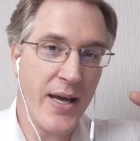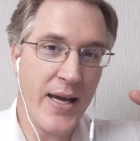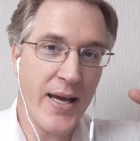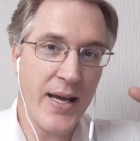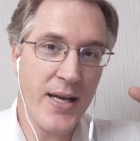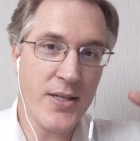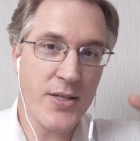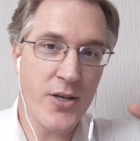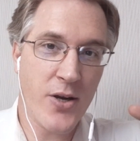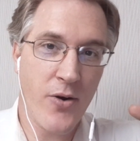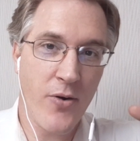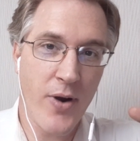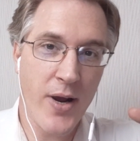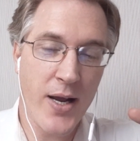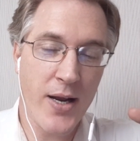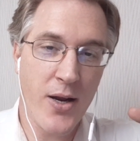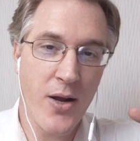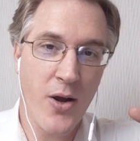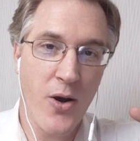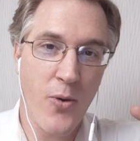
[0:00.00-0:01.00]

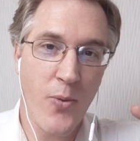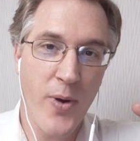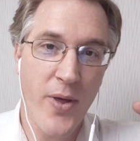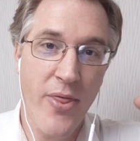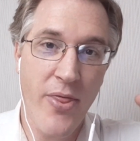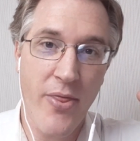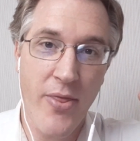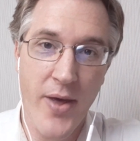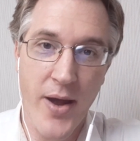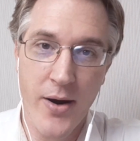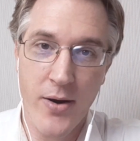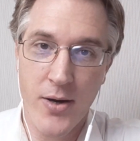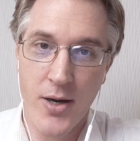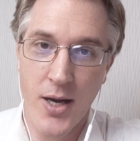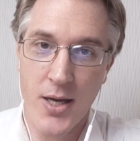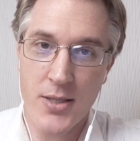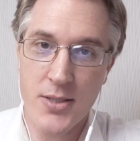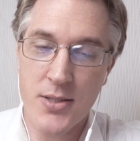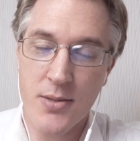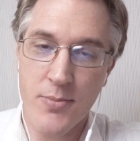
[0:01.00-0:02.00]
integrate with their
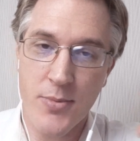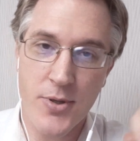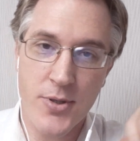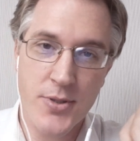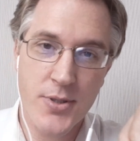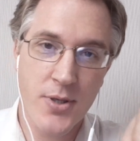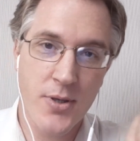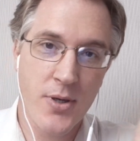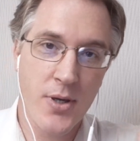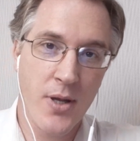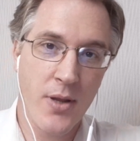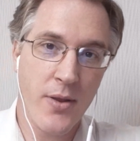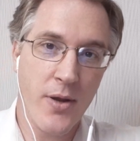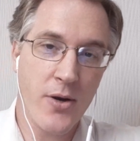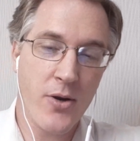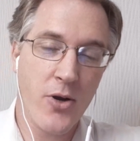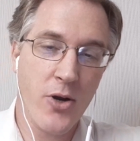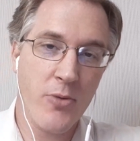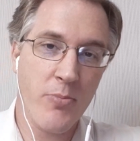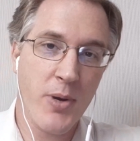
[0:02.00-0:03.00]
customers? There
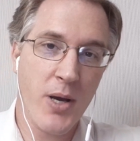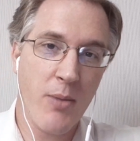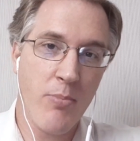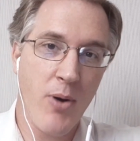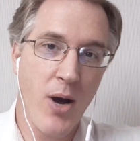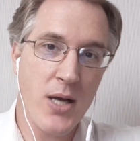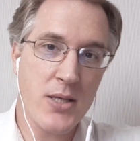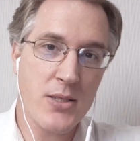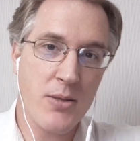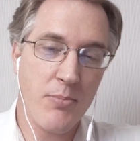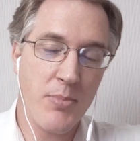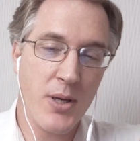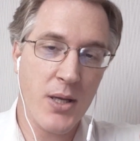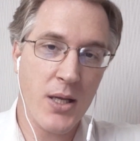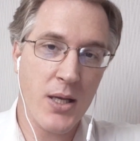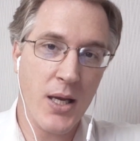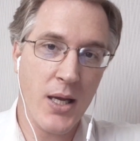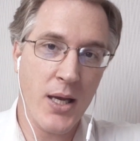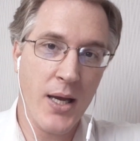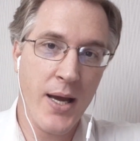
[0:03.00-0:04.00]
could be a
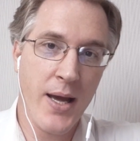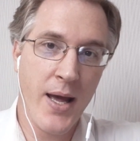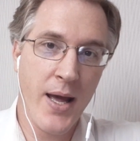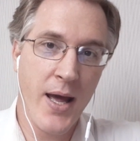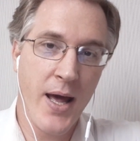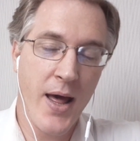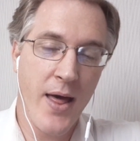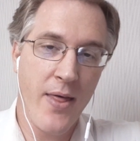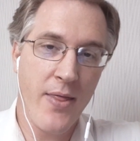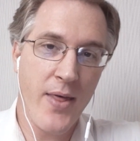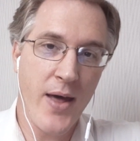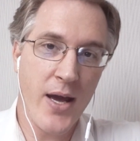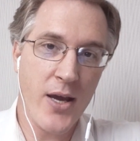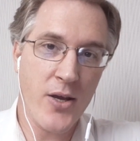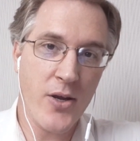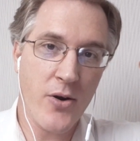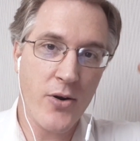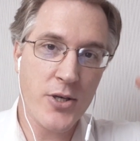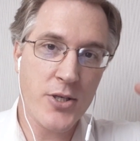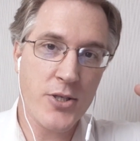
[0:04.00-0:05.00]
possibility that
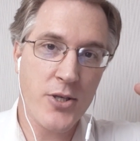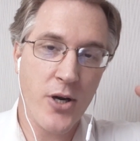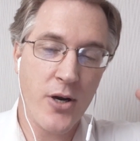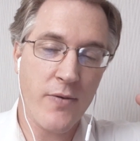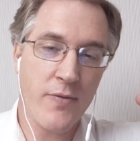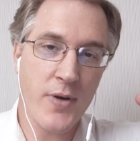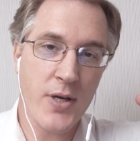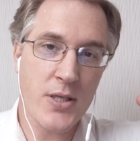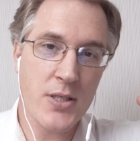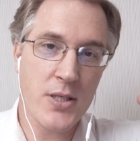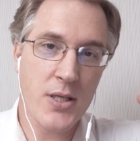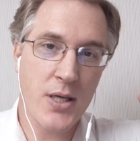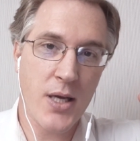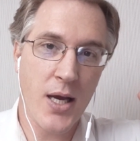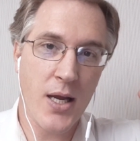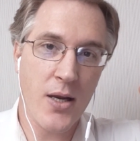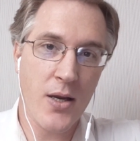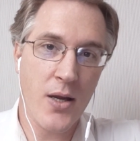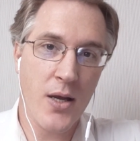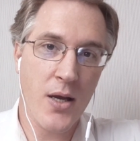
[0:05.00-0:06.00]
your service
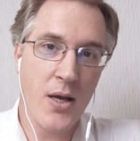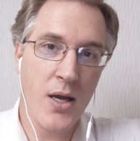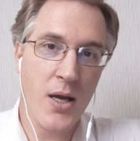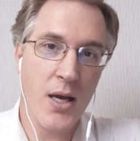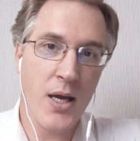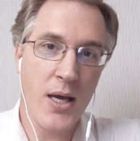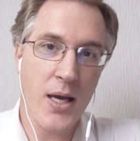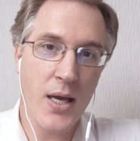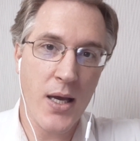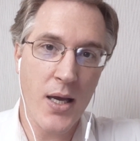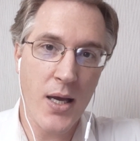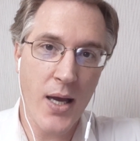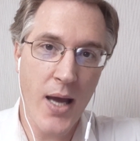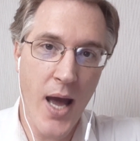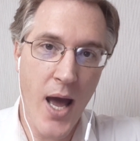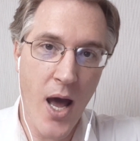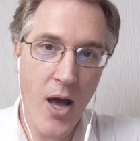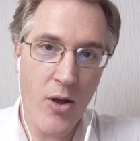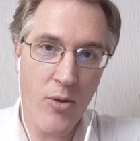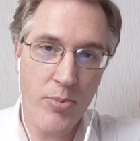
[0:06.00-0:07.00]
can
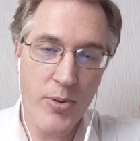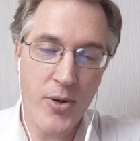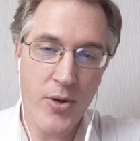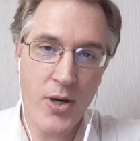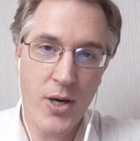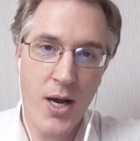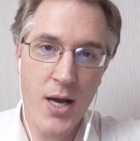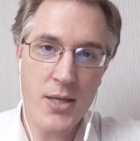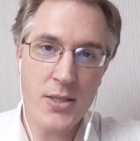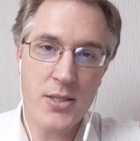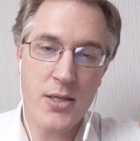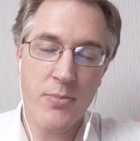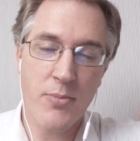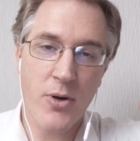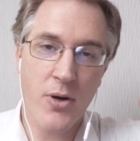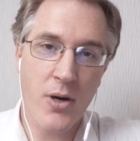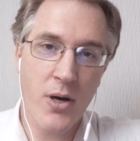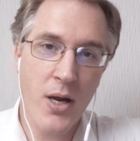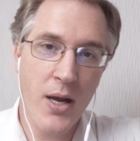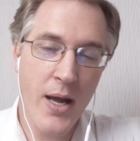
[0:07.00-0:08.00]
help your
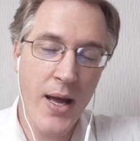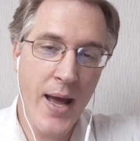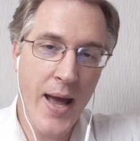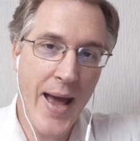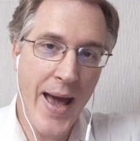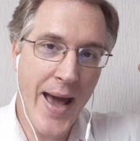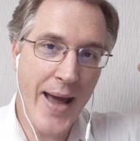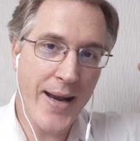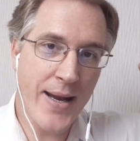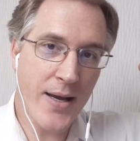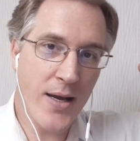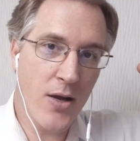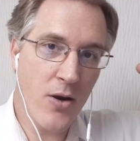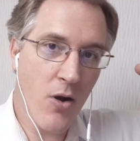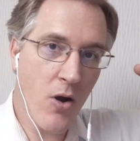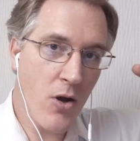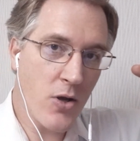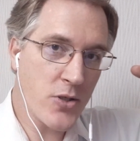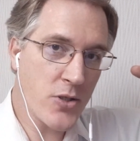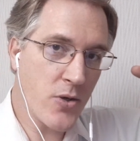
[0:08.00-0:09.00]
customer, and it can
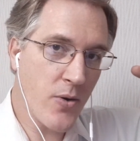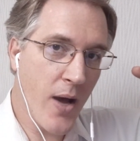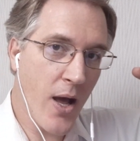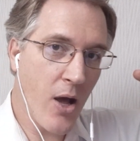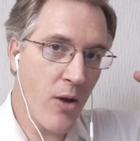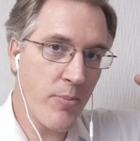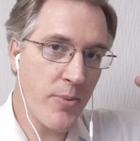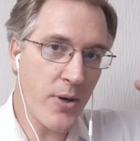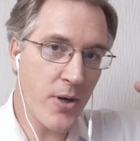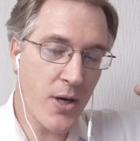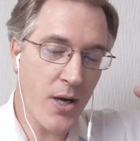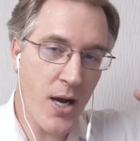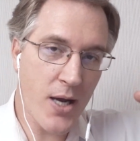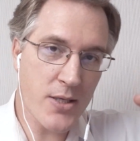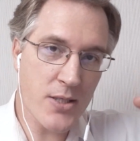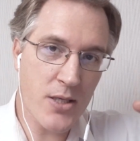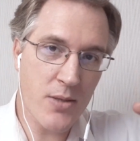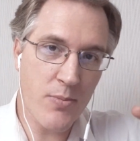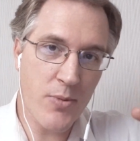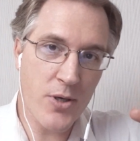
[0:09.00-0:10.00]
also help your
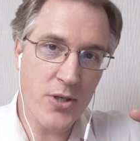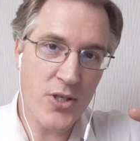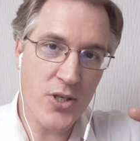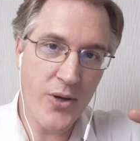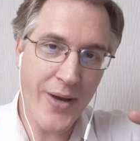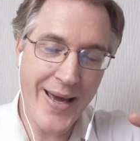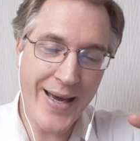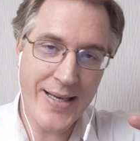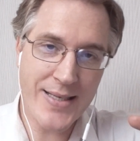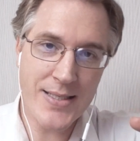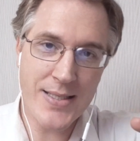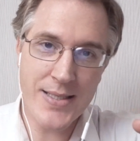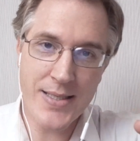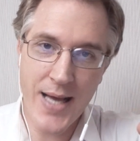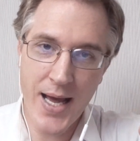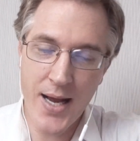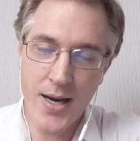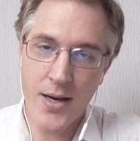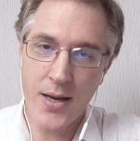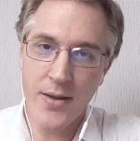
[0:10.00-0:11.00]
customer to
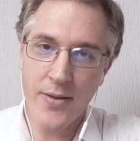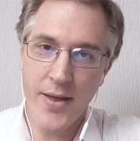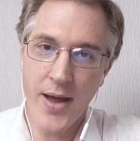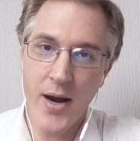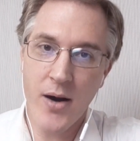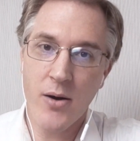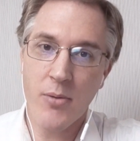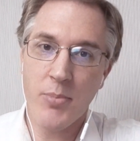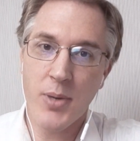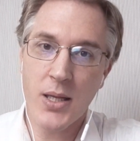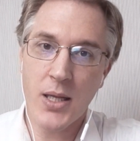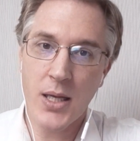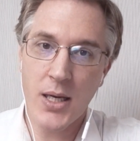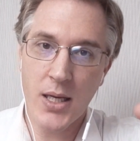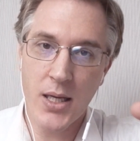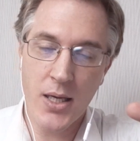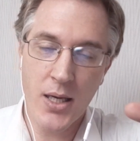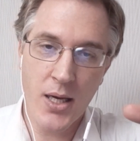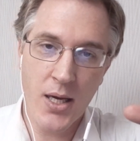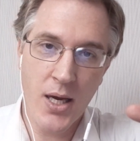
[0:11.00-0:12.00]
extend their
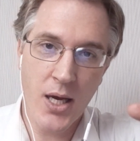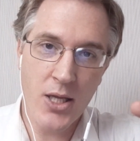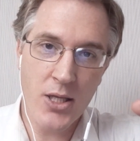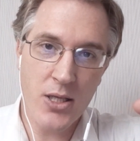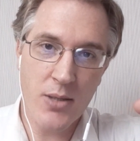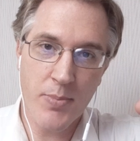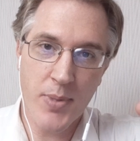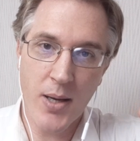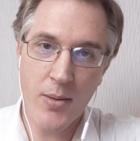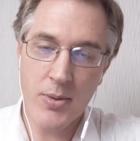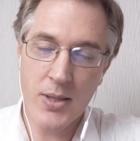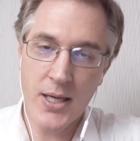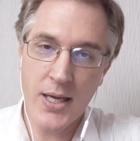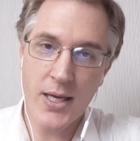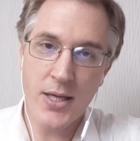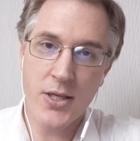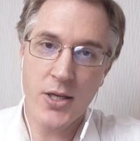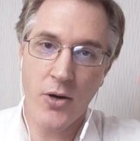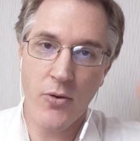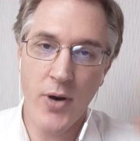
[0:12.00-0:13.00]
ability to be able to
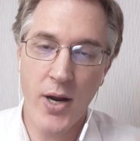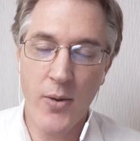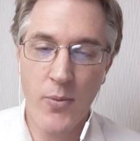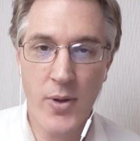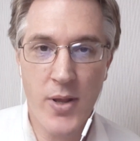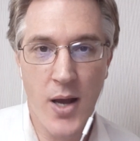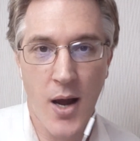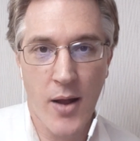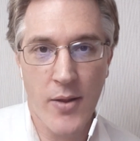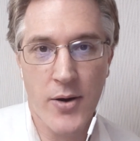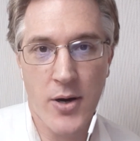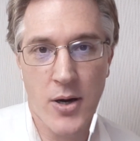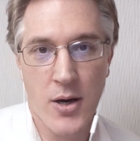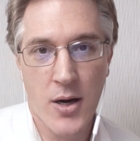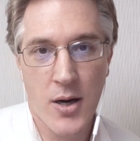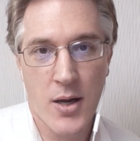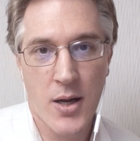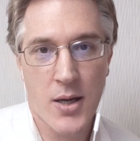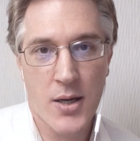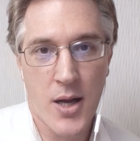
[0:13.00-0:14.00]
integrate with other
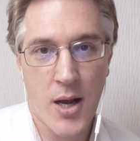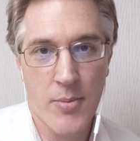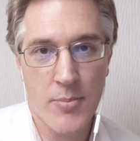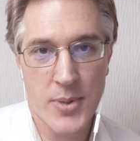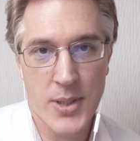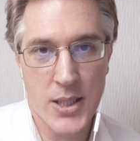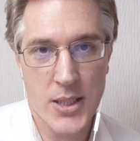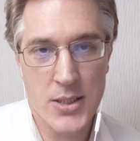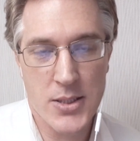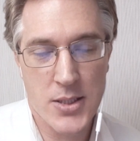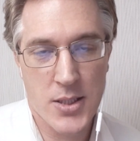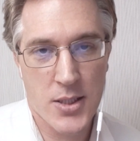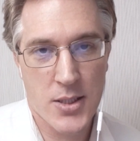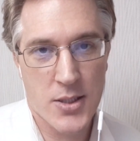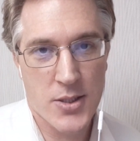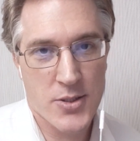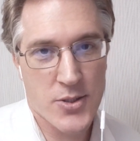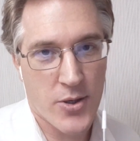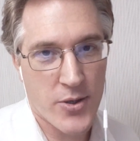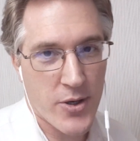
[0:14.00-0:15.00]
companies.
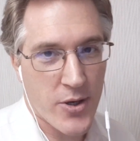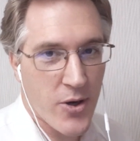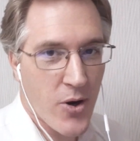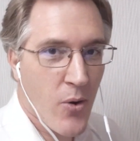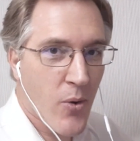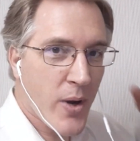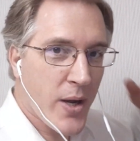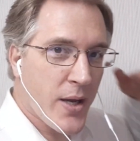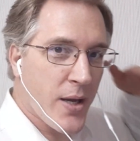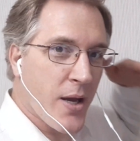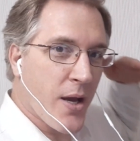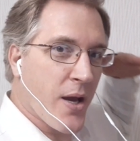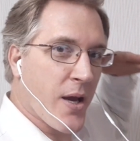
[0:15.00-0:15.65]
So you're going